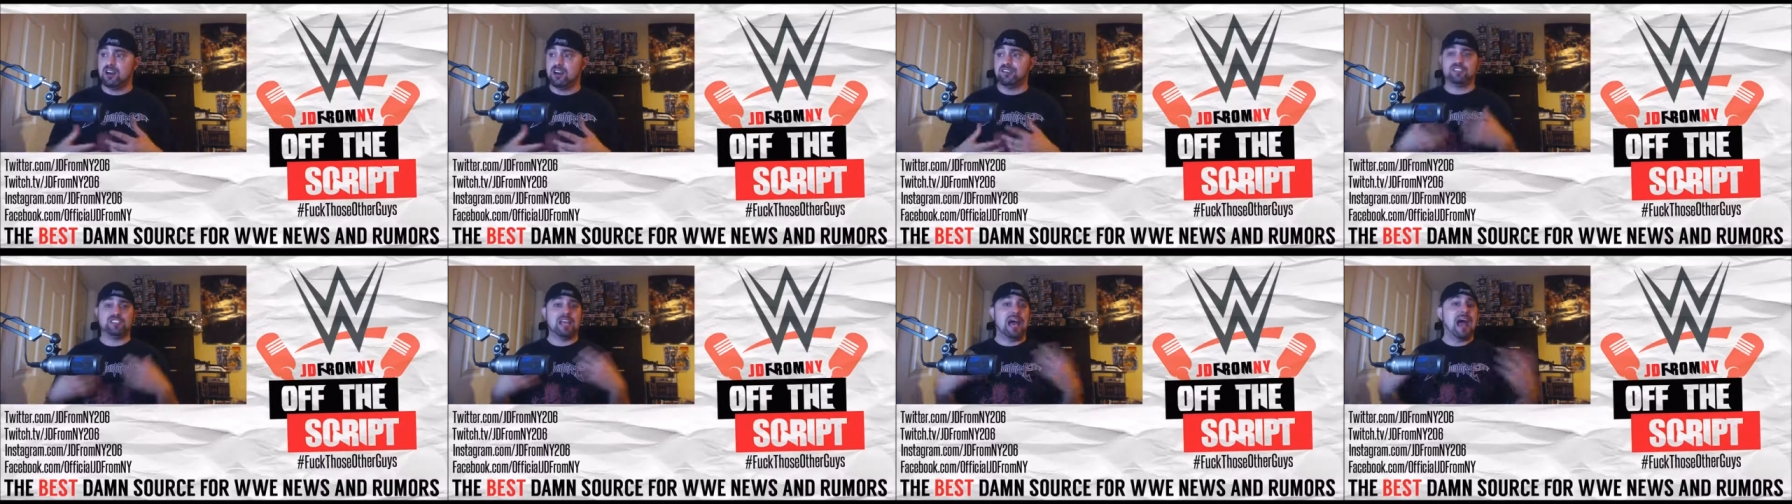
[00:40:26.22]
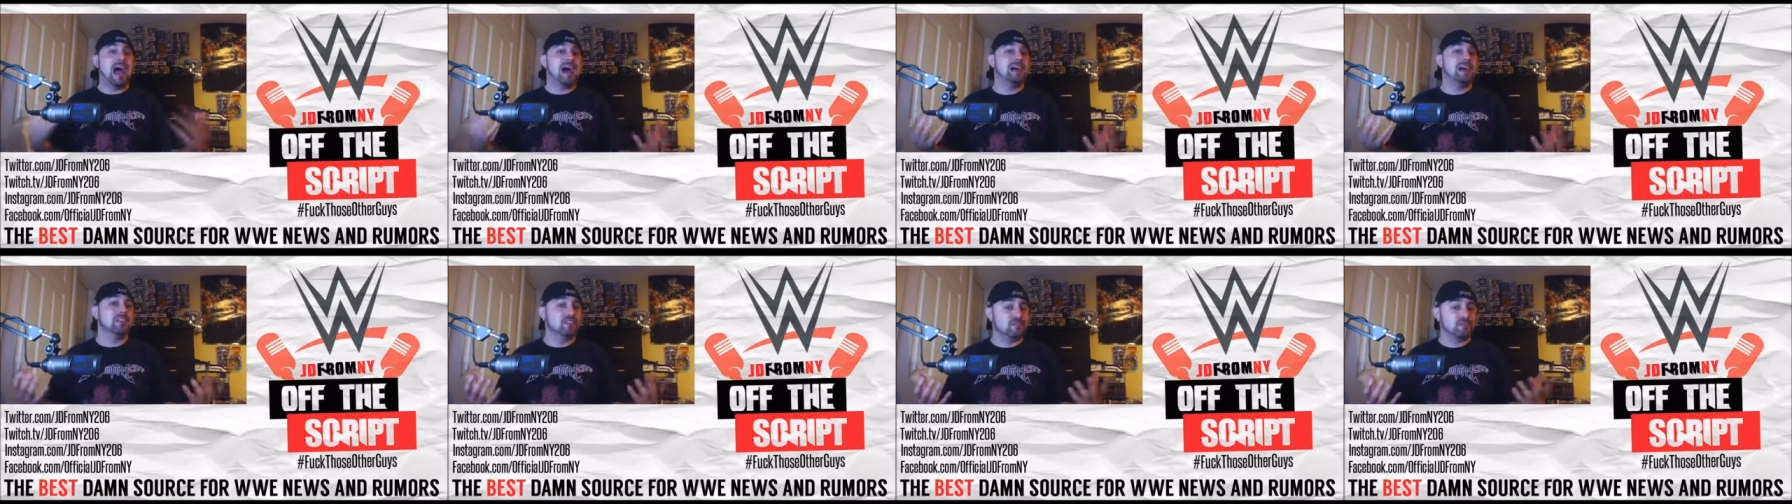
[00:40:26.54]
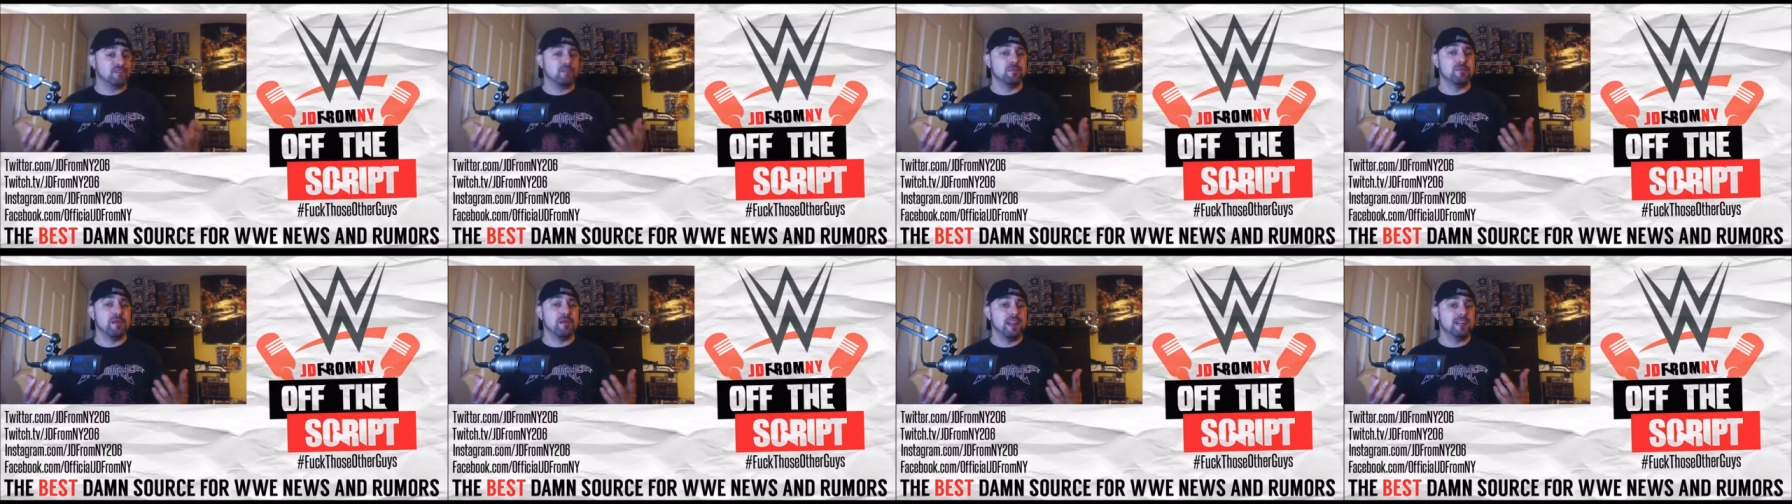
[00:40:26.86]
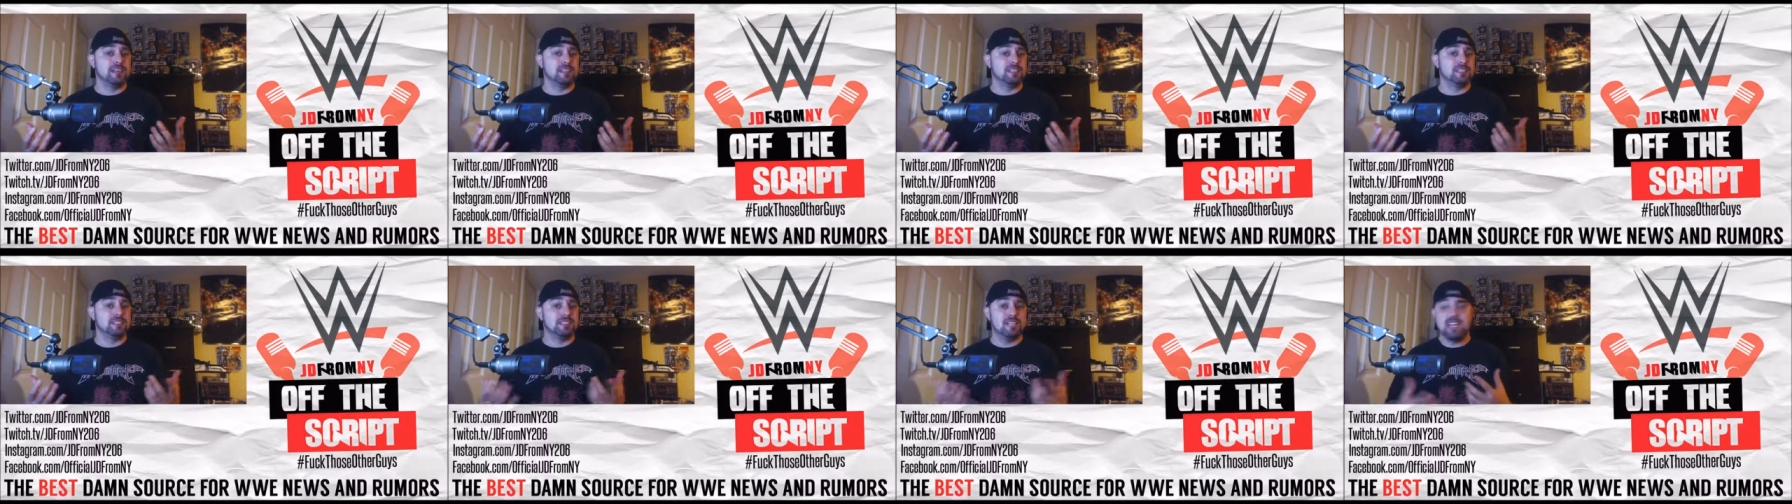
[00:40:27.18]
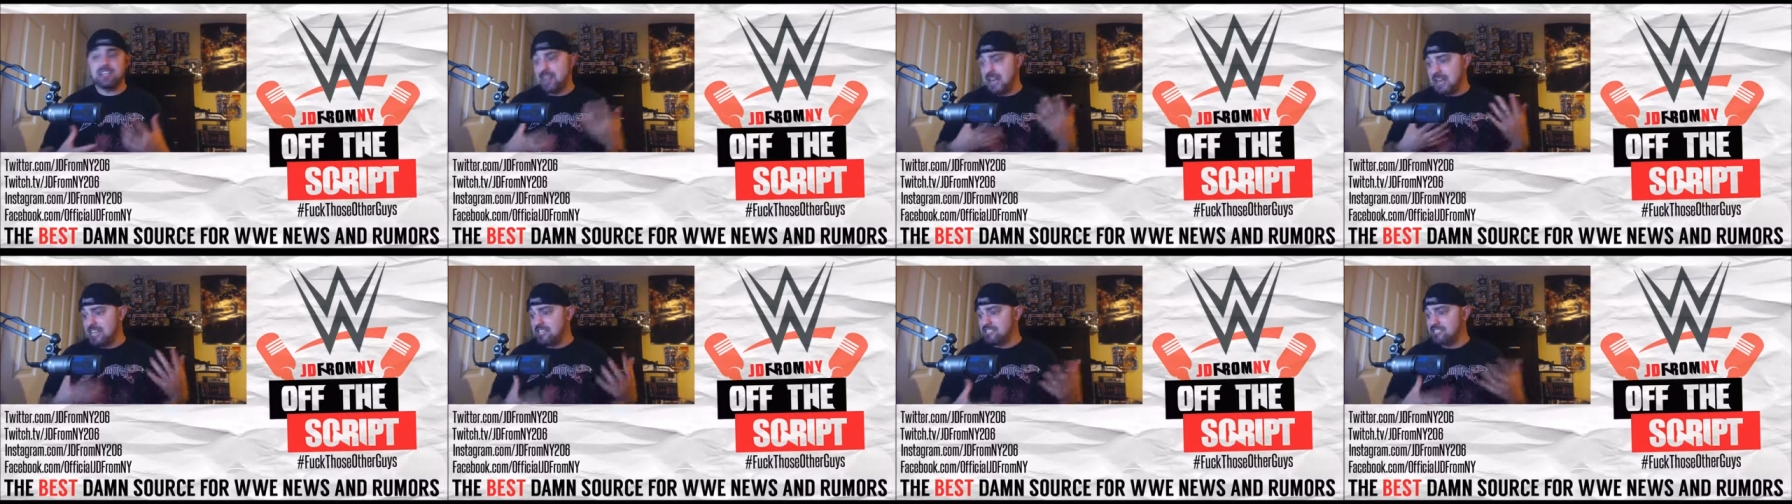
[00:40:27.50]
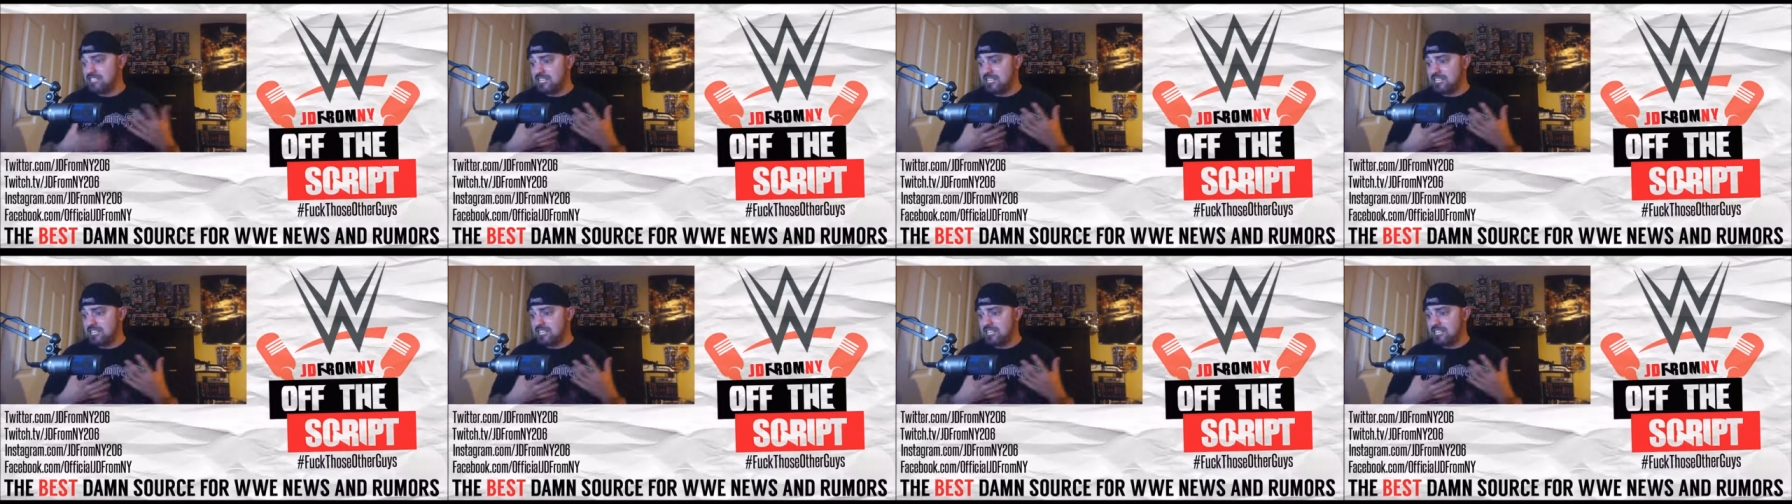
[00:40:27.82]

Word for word: of talent from NXT, they